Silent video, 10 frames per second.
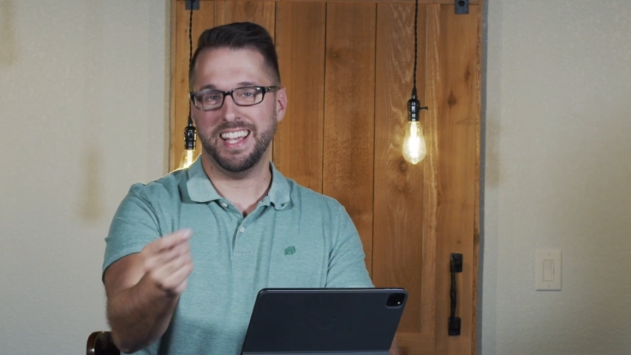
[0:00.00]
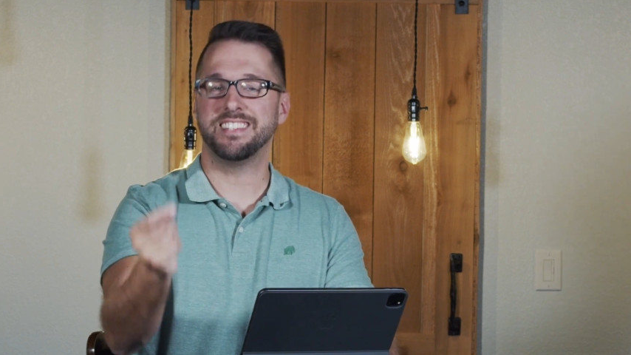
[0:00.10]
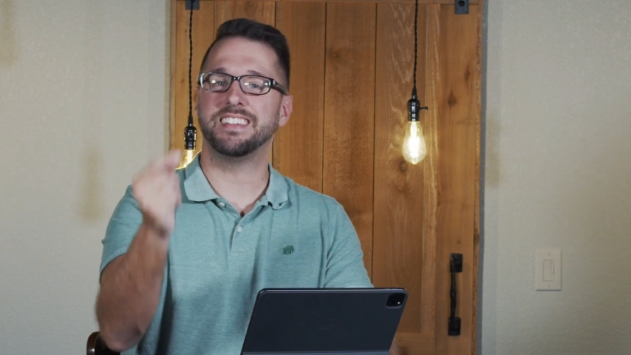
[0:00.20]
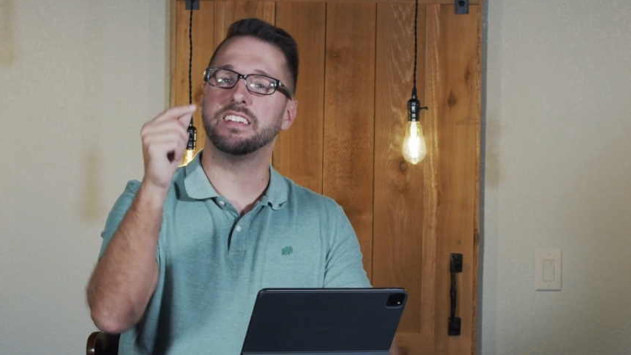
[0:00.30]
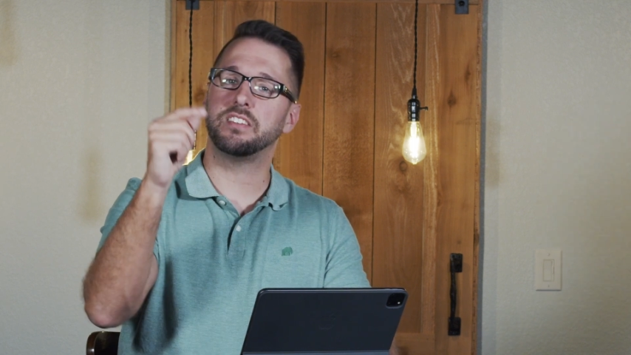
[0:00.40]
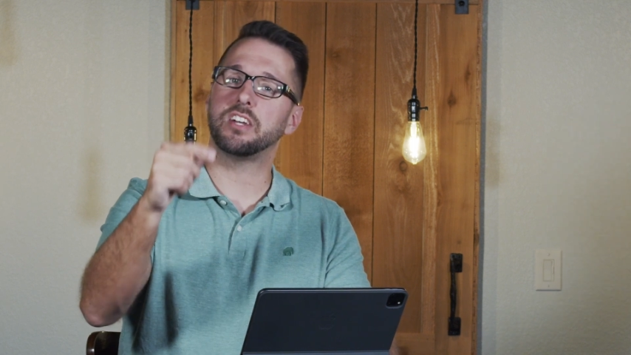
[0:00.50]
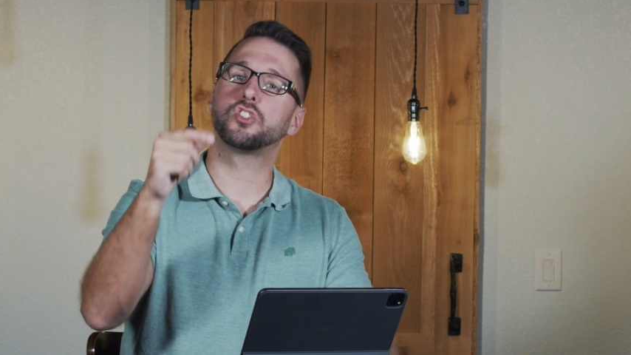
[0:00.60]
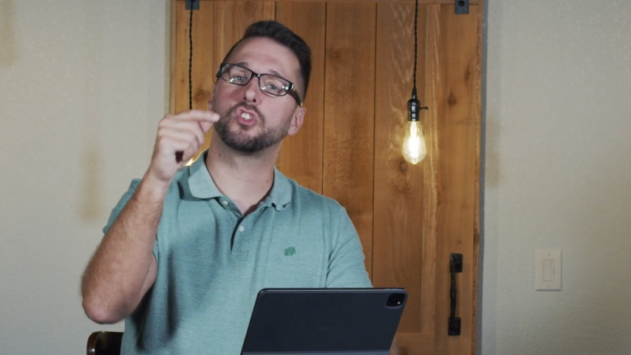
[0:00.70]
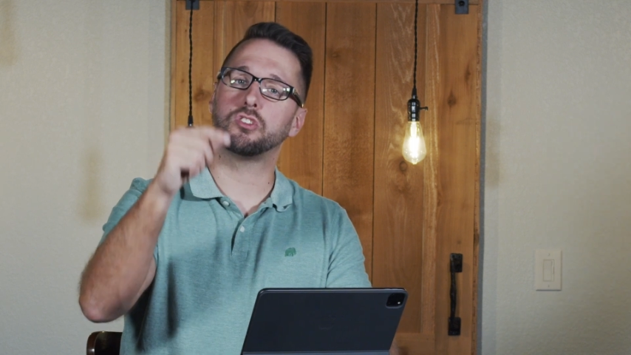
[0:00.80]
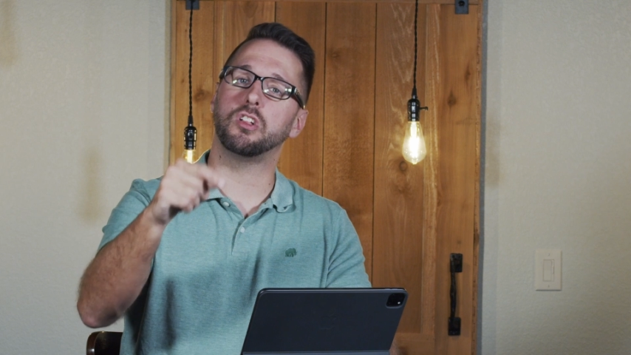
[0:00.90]
is that it does
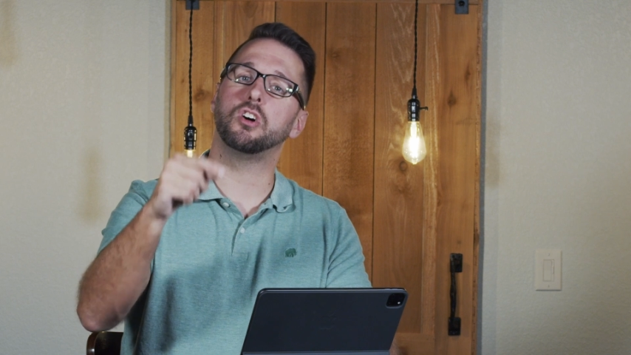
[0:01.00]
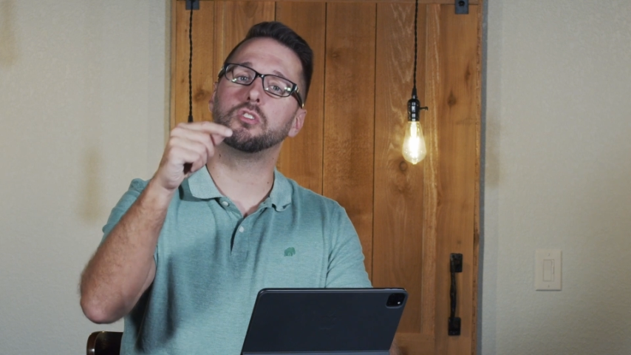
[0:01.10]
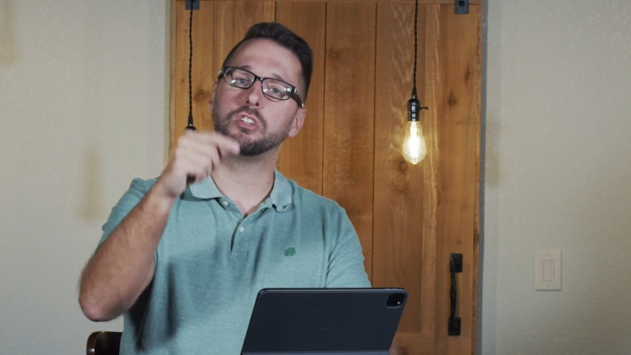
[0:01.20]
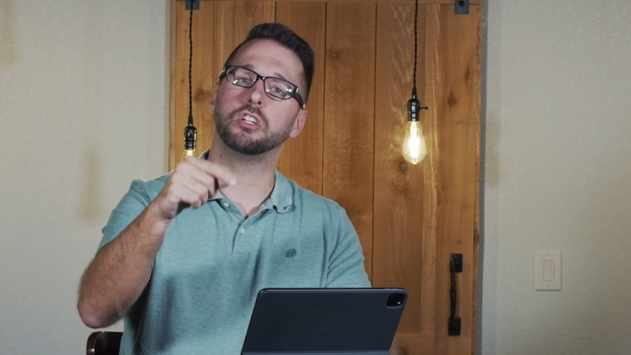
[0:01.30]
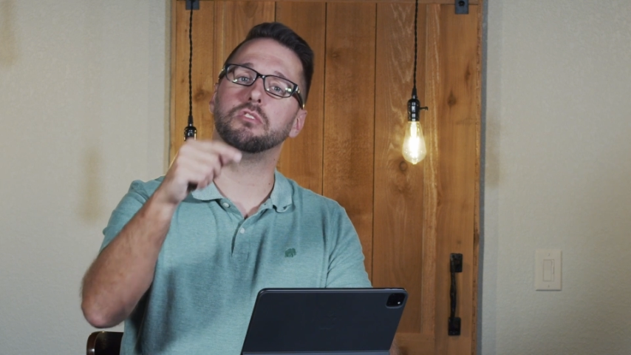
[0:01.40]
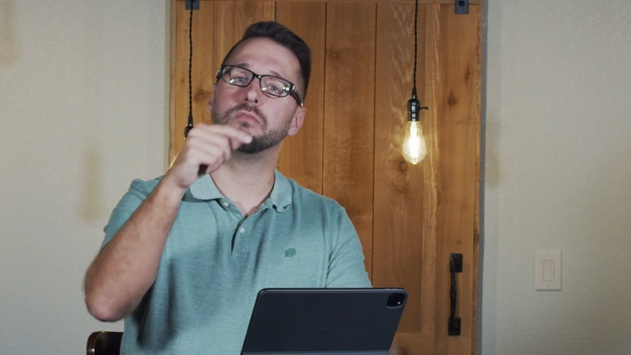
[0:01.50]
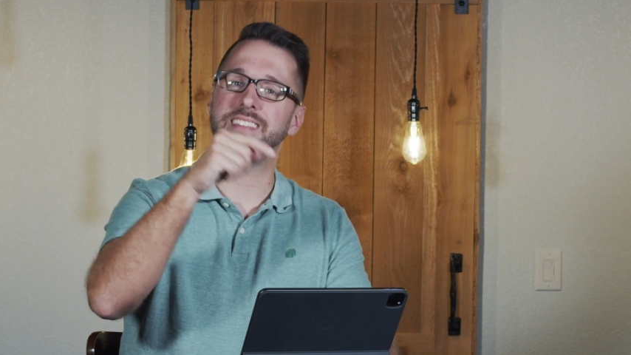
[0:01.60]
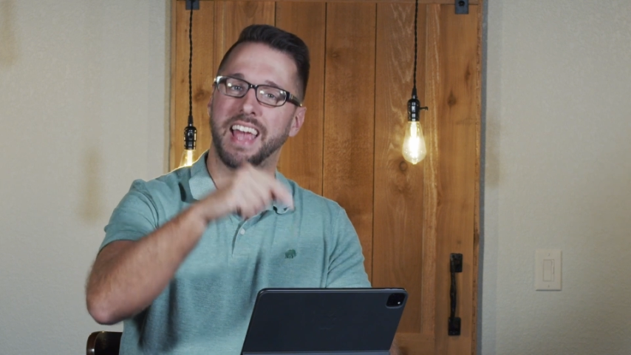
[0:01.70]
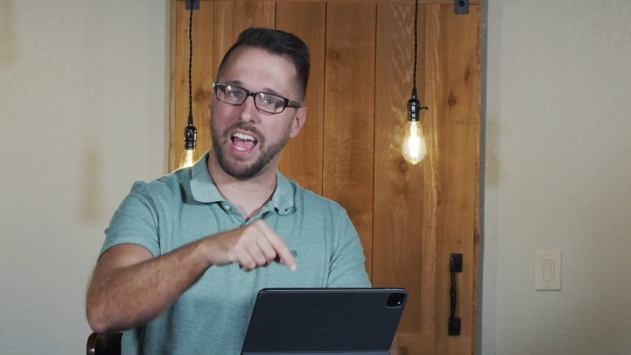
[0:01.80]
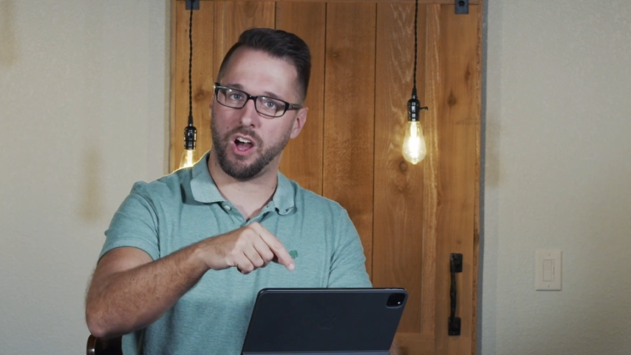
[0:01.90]
slow you
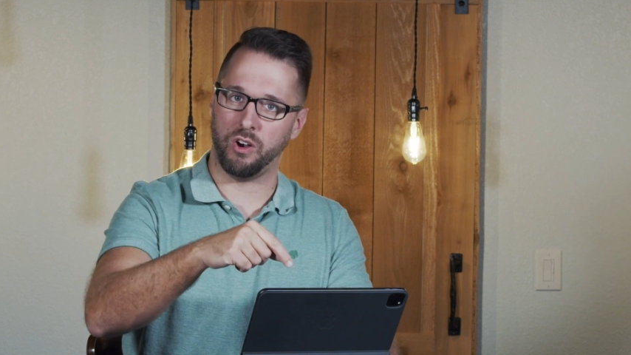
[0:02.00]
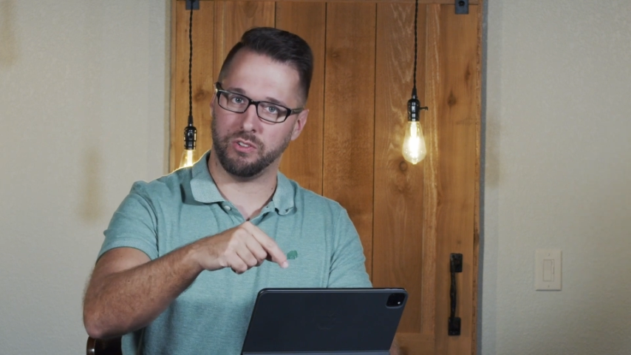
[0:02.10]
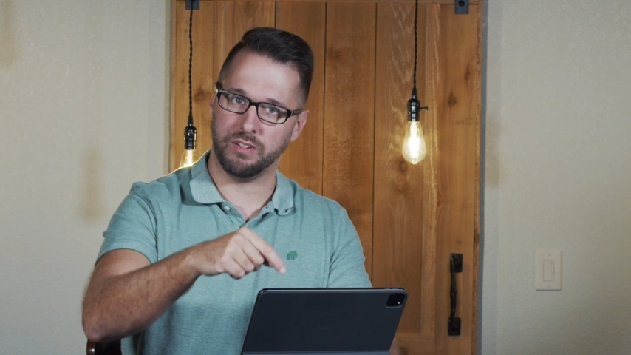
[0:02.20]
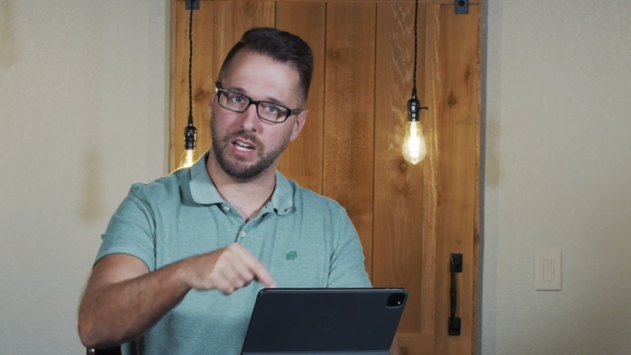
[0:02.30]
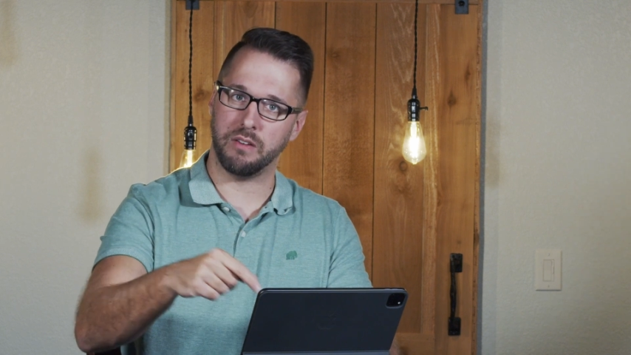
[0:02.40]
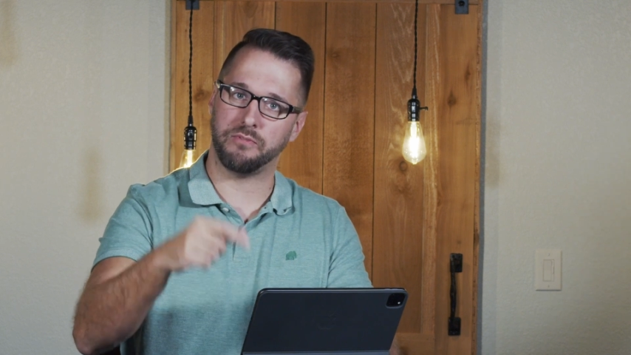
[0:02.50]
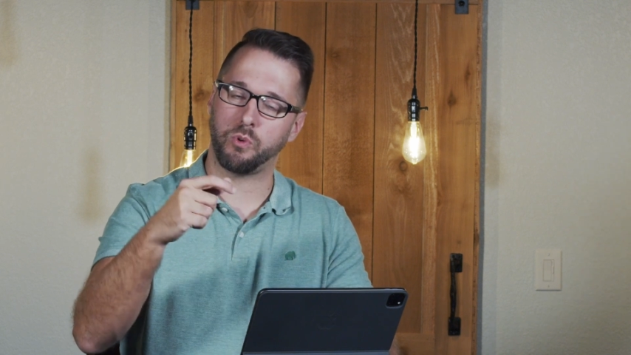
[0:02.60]
down and it